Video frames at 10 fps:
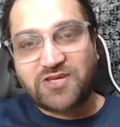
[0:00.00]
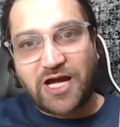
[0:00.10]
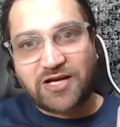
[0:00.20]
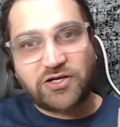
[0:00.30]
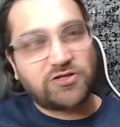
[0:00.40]

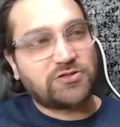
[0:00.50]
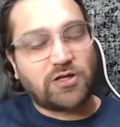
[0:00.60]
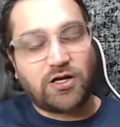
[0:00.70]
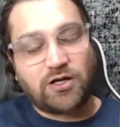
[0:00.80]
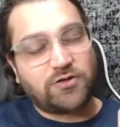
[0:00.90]
Jack
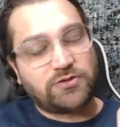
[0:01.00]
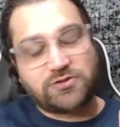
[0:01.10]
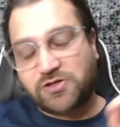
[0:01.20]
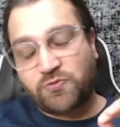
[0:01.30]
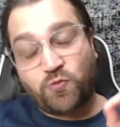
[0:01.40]
Nicholson
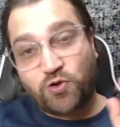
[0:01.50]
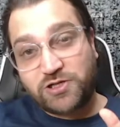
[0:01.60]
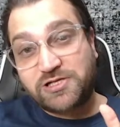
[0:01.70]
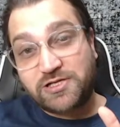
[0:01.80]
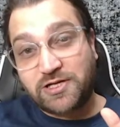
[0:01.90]

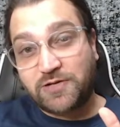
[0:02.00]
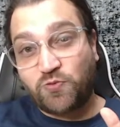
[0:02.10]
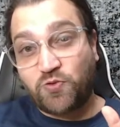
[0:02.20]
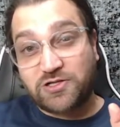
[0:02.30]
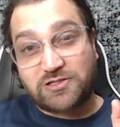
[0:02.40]
voice he
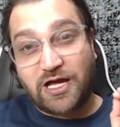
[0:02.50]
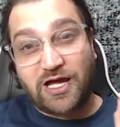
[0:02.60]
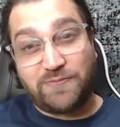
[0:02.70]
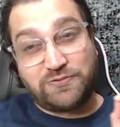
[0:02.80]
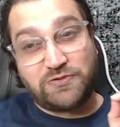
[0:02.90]
did was
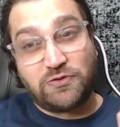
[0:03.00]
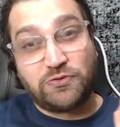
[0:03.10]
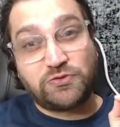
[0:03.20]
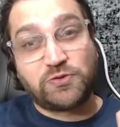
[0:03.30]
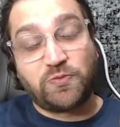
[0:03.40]

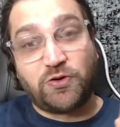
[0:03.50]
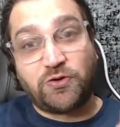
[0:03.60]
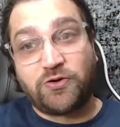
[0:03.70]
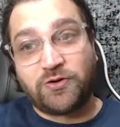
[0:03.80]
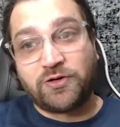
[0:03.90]
absolute spot
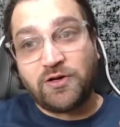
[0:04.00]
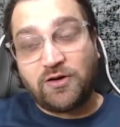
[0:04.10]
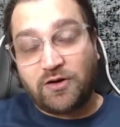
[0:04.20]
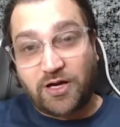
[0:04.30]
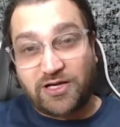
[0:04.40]
on.
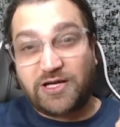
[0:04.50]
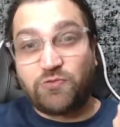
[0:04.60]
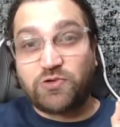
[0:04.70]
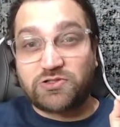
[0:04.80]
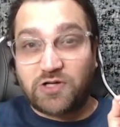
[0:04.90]
Like,
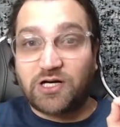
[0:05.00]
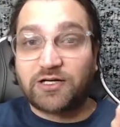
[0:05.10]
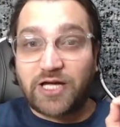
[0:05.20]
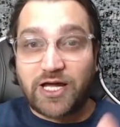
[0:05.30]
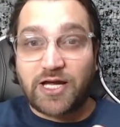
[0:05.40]
it was
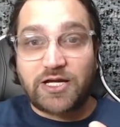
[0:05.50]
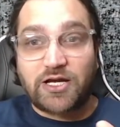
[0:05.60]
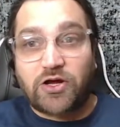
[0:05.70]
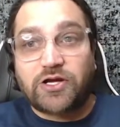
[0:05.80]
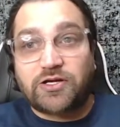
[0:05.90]

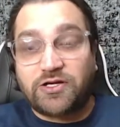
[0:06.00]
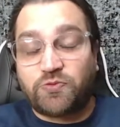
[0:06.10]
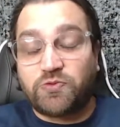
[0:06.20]
uncanny. Like, it